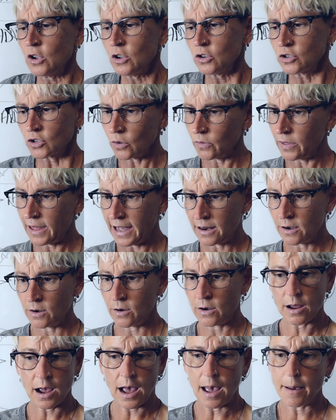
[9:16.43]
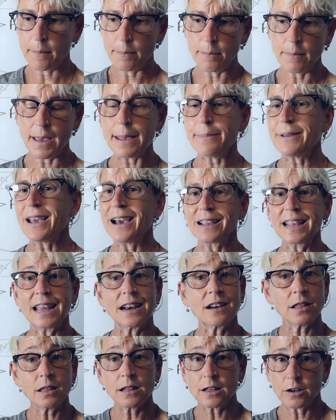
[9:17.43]
So then maybe I
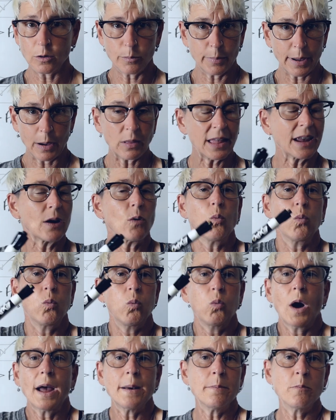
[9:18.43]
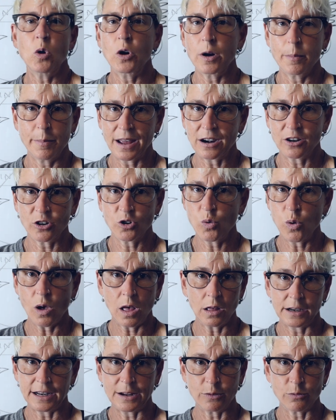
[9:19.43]
get a little bit like one more better
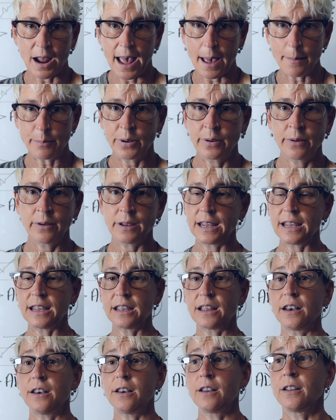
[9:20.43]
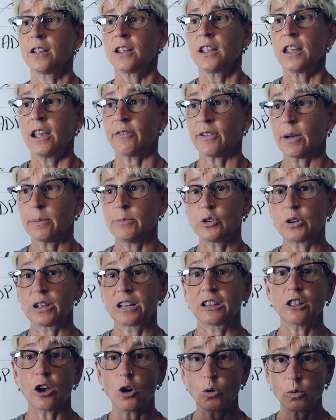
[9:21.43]
quality rep in if I'm
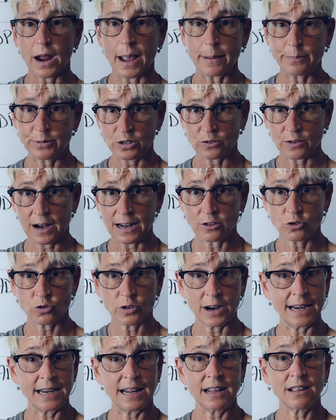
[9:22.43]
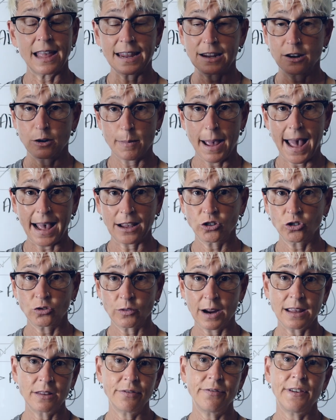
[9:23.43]
doing low rep strength training, like your max
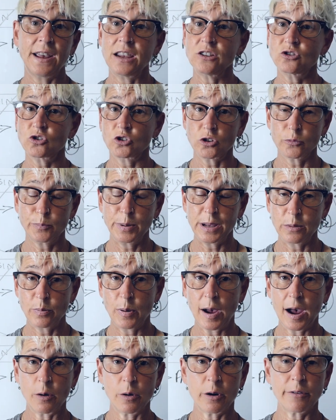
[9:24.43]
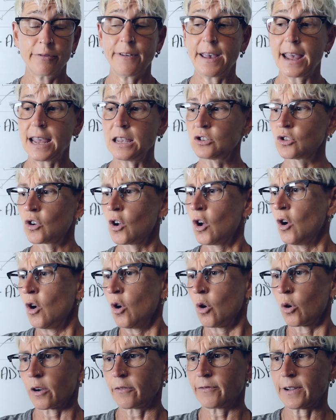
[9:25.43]
strength phase or your peak power phase,
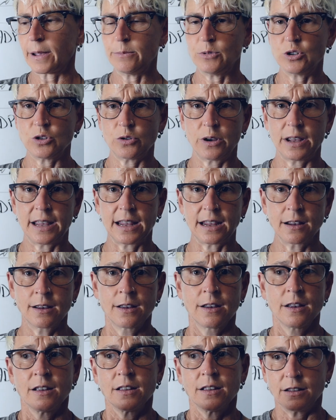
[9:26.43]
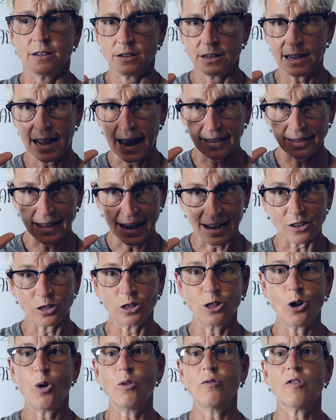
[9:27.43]
or if I'm doing yeah, like
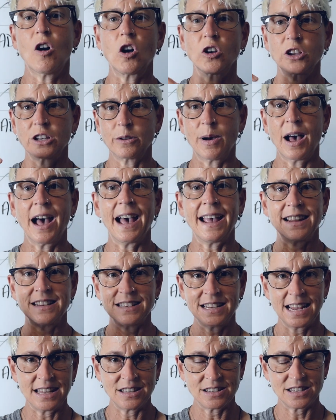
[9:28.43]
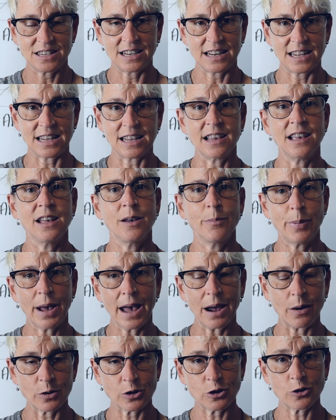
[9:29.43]
low volume, high intensity
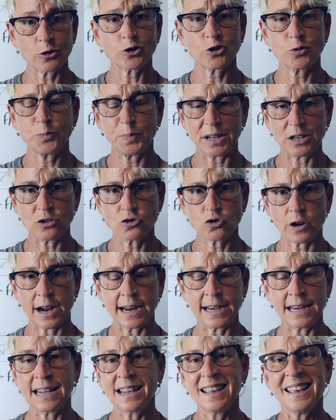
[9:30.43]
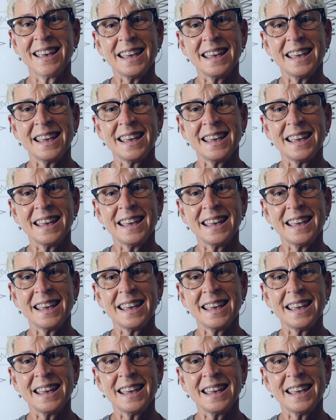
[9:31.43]
power or speed training,